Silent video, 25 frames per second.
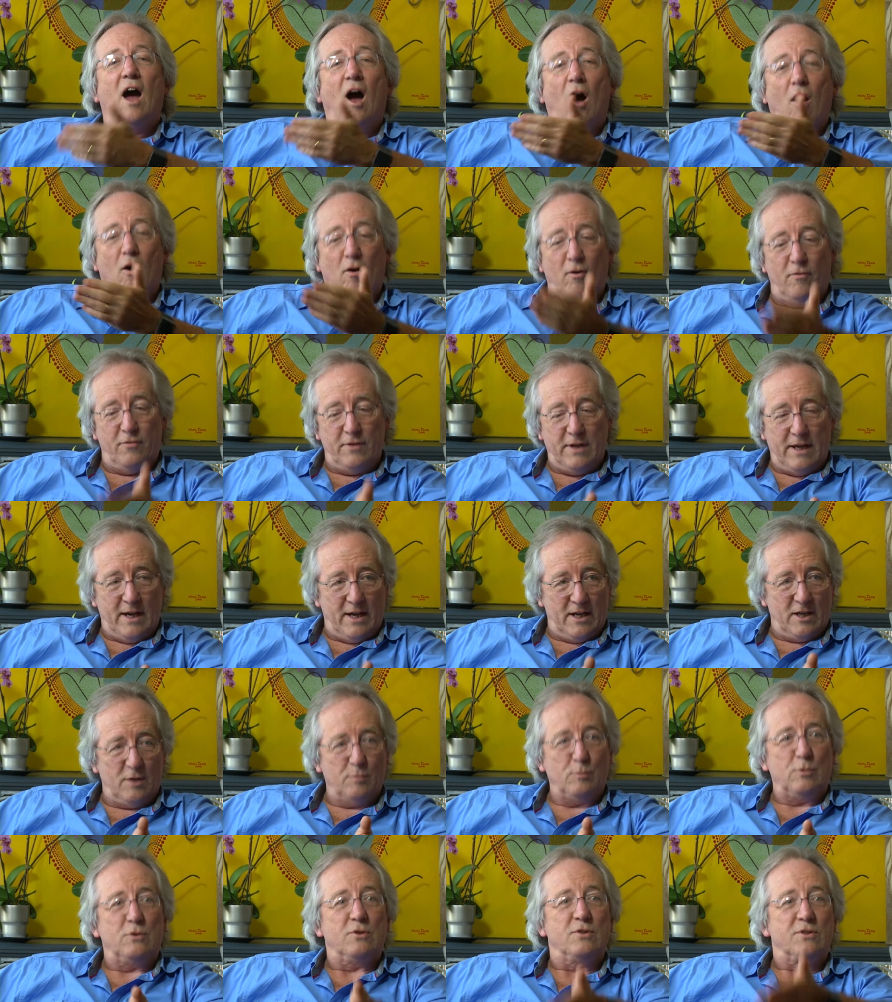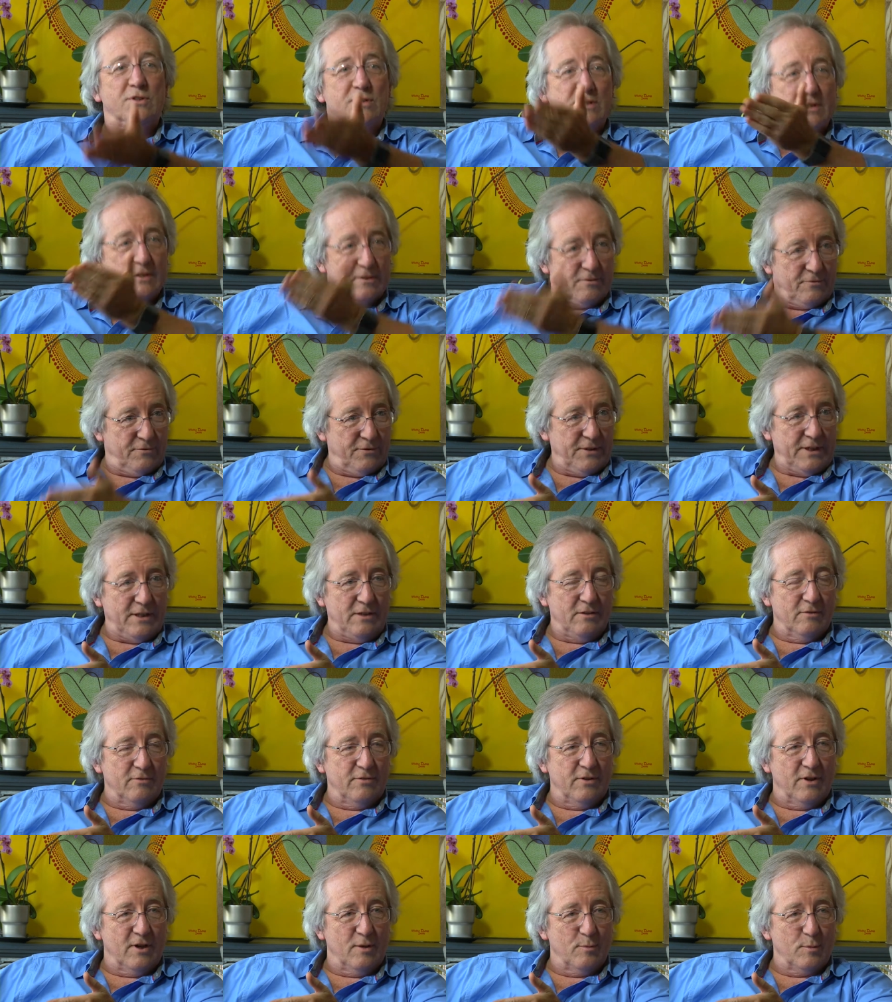of the animals that feed the
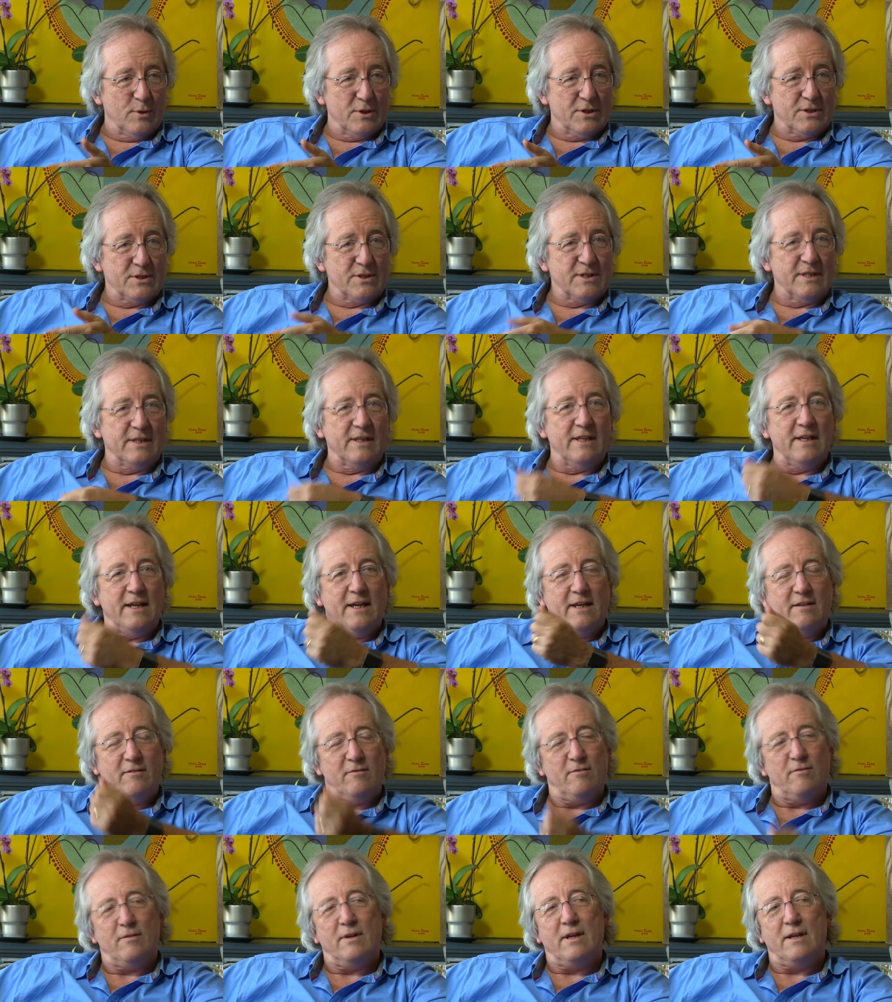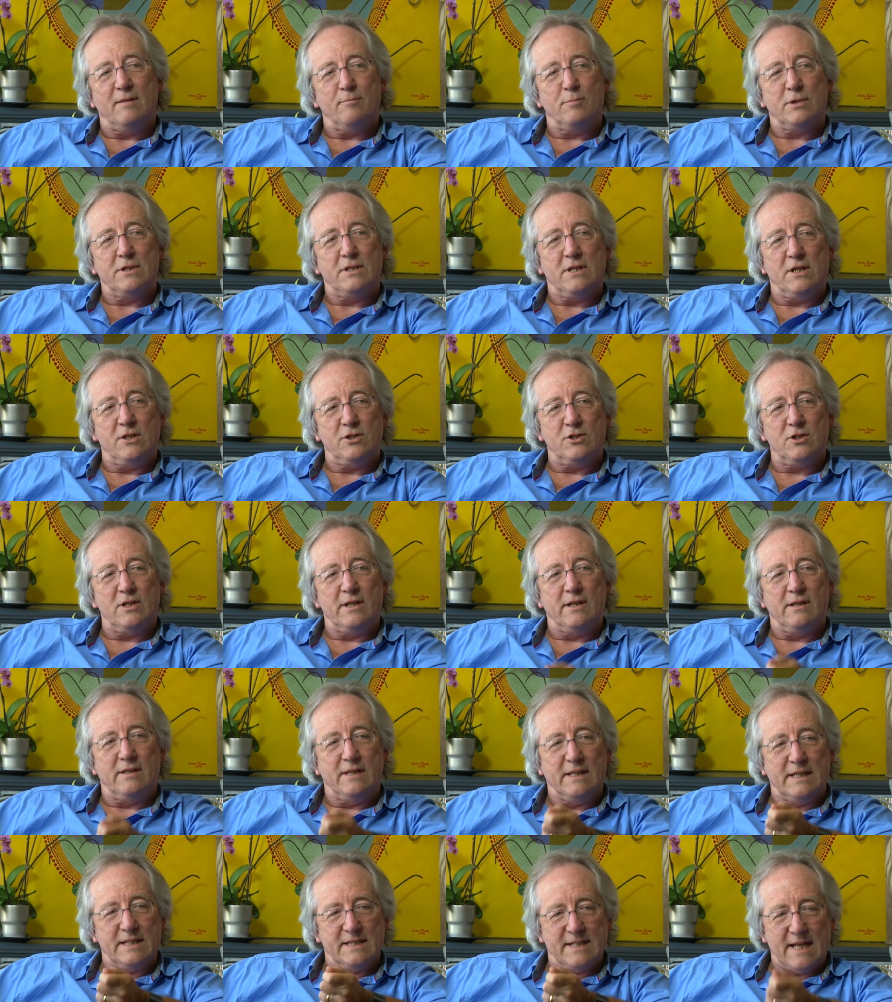farmers, and then potentially
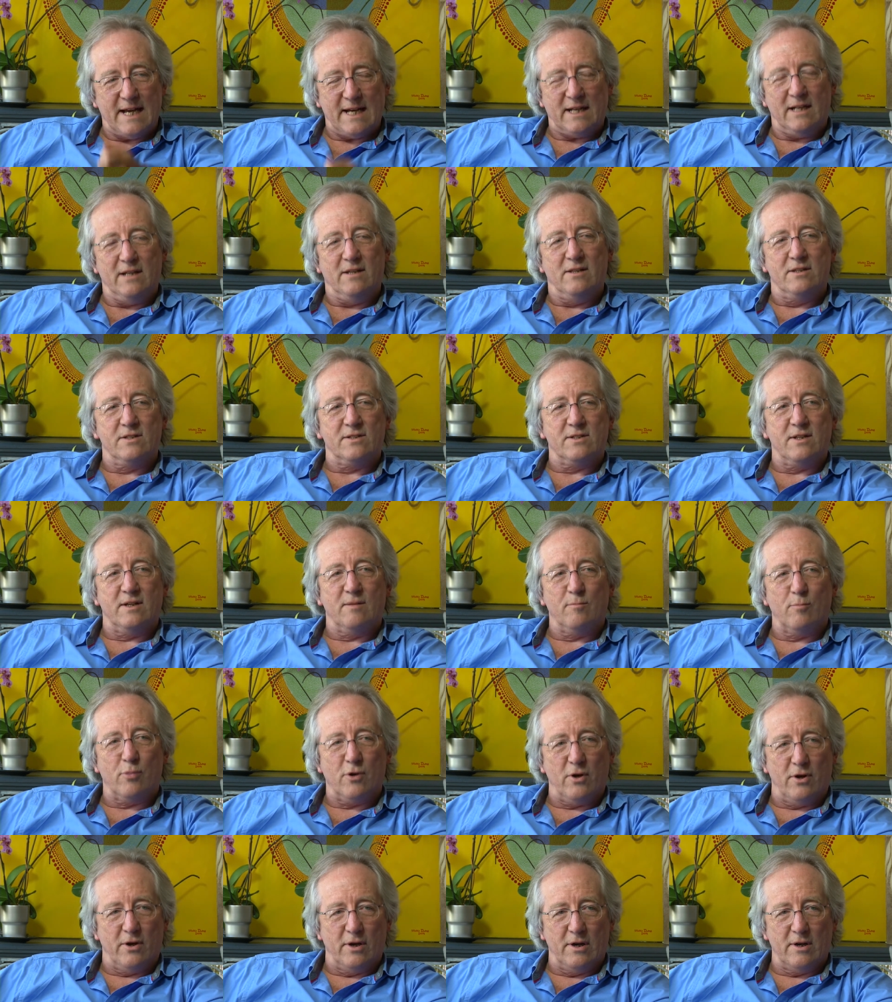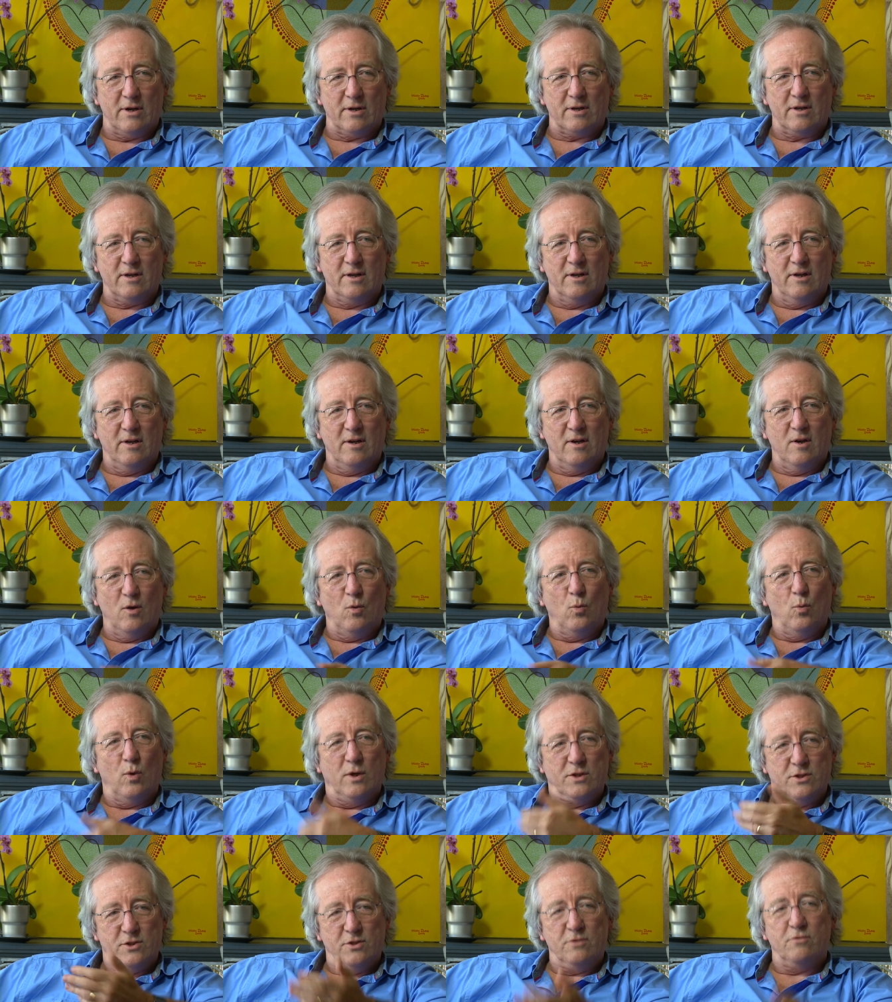exactly the same product,
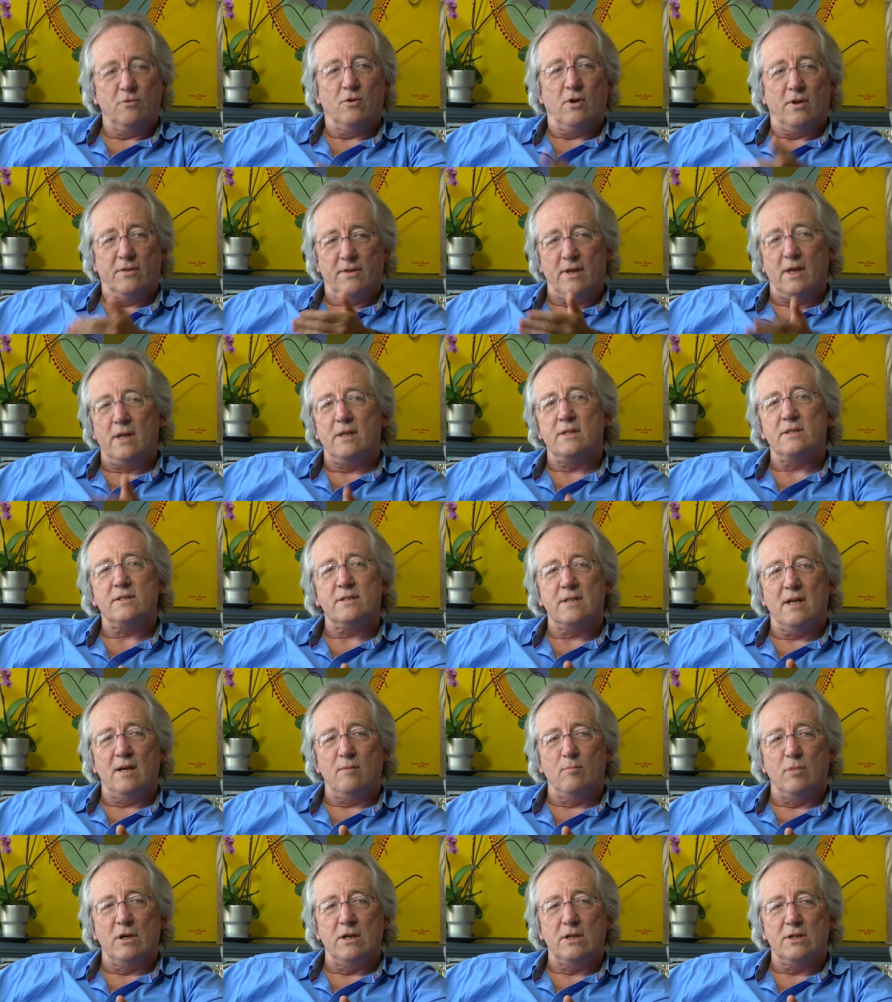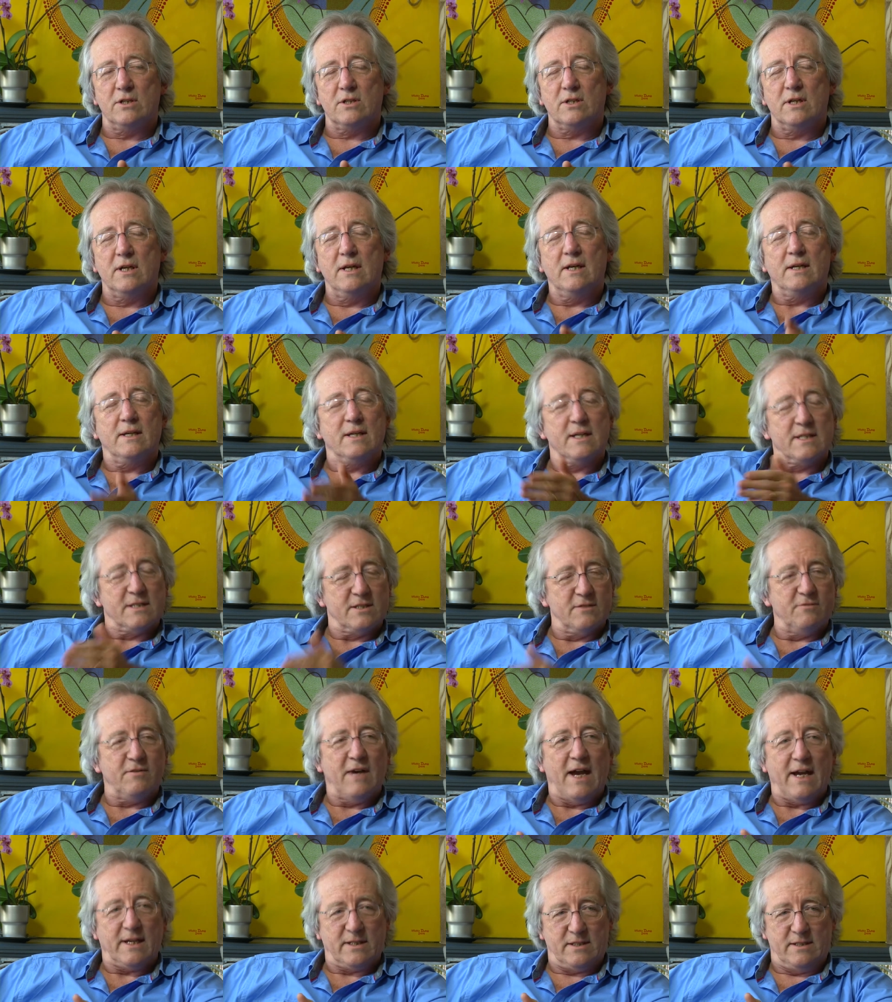once you've got that established, as a
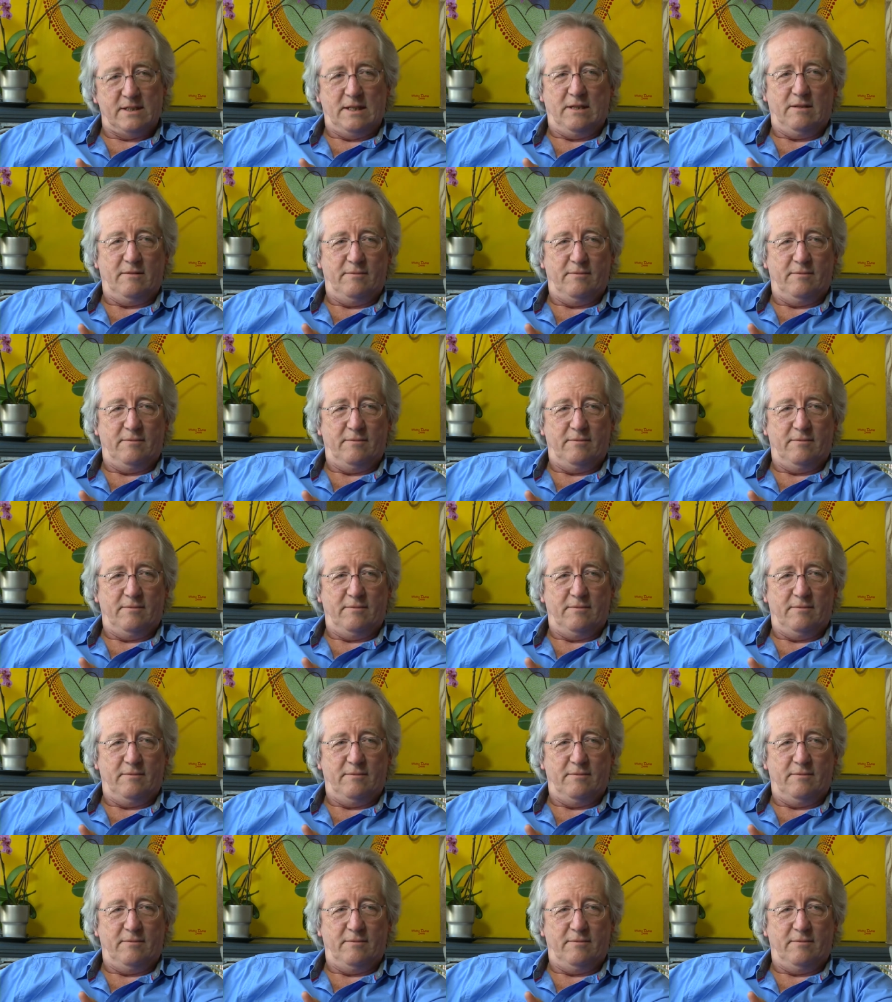vaccine.